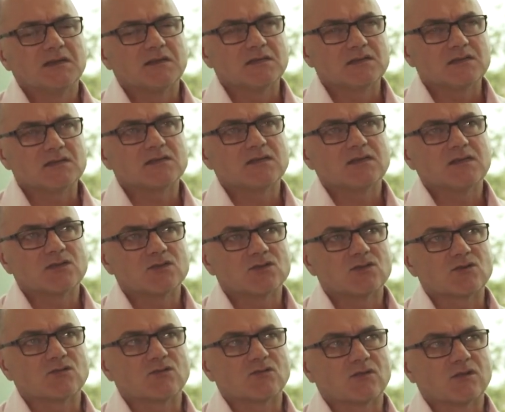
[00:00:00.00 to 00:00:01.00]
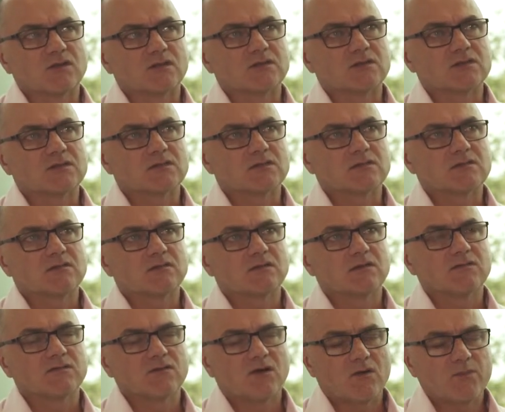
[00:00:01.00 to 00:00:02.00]
this is an issue that
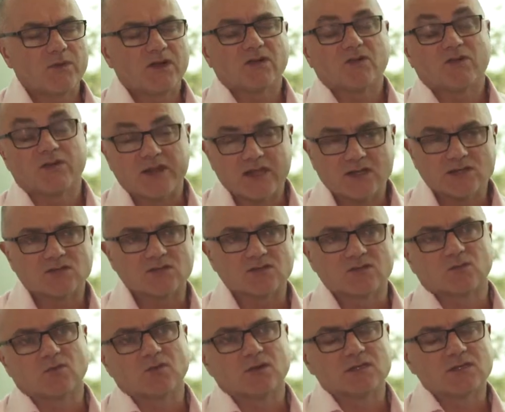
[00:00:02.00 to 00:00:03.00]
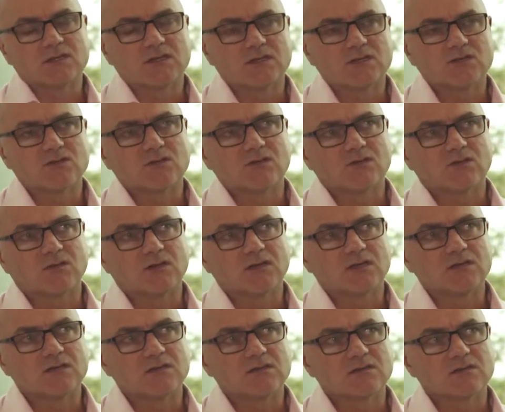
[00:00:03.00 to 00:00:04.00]
the Environmental Credentials Award is an issue that
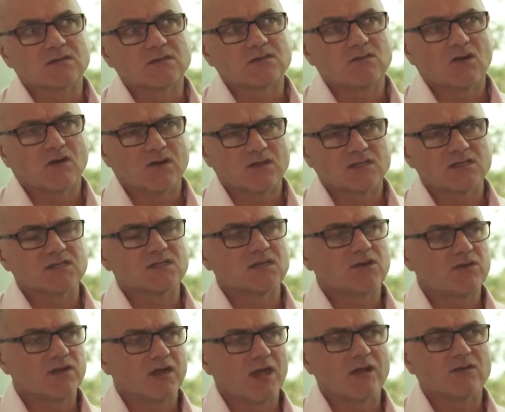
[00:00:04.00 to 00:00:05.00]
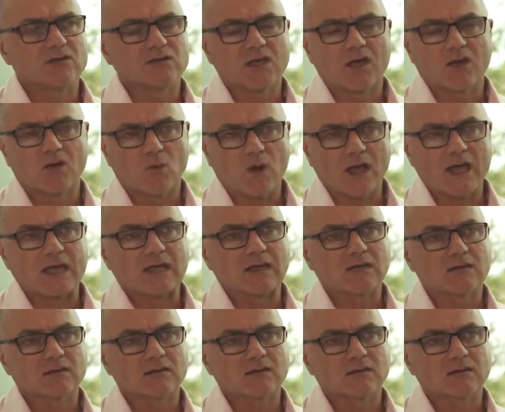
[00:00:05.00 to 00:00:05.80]
is not necessarily going to go away.